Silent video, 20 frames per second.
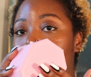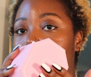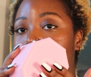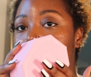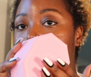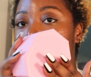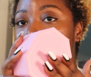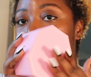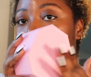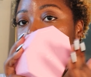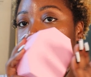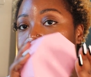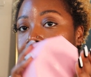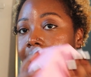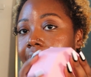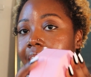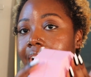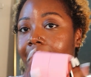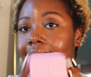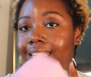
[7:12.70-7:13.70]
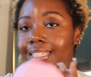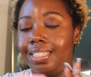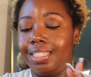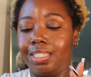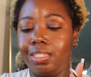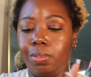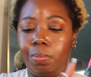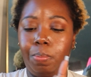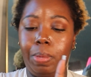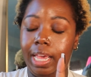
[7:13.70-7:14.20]
are our
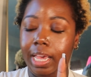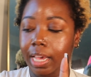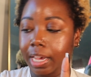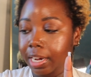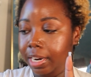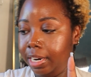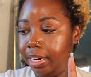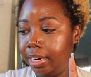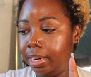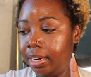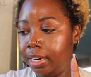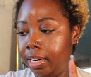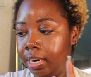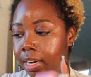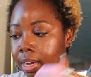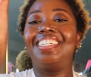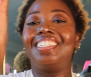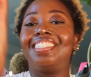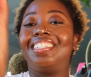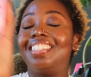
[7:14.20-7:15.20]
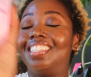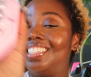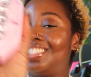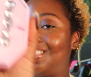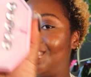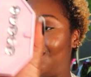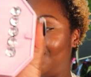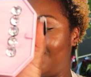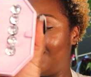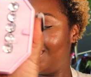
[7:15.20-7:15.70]
last pair. They're
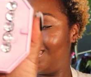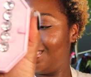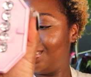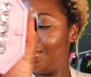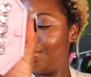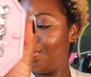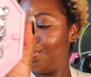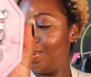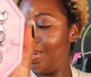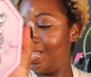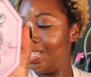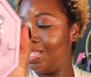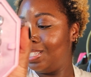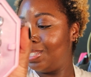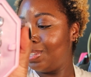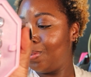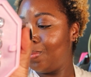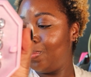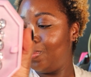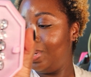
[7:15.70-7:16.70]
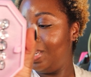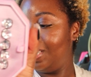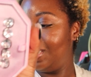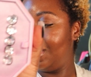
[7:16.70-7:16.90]
sister to the ones we